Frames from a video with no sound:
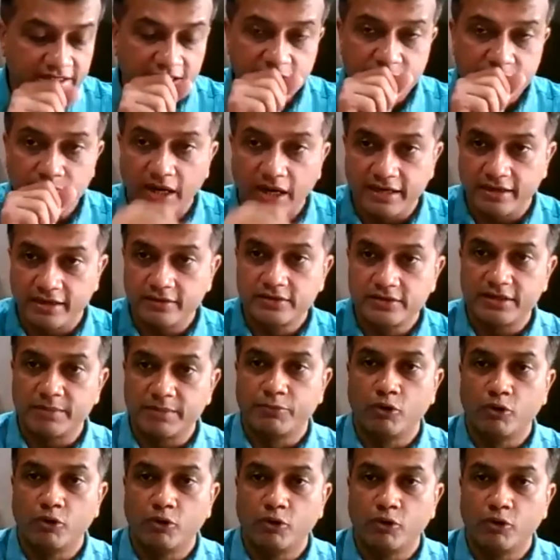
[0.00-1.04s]
but
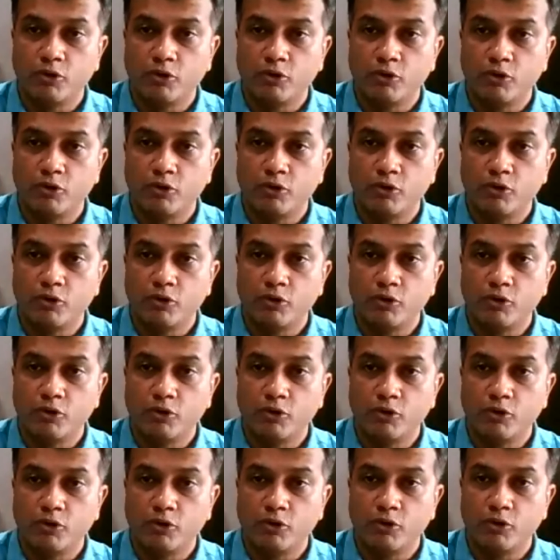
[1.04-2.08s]
suppose if you are,
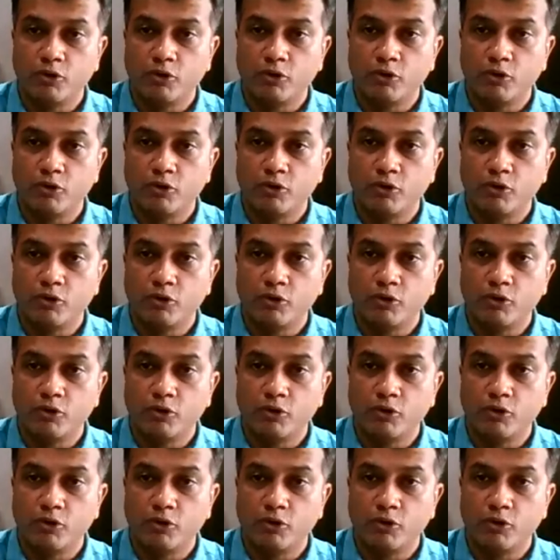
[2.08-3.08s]
what is a public place now?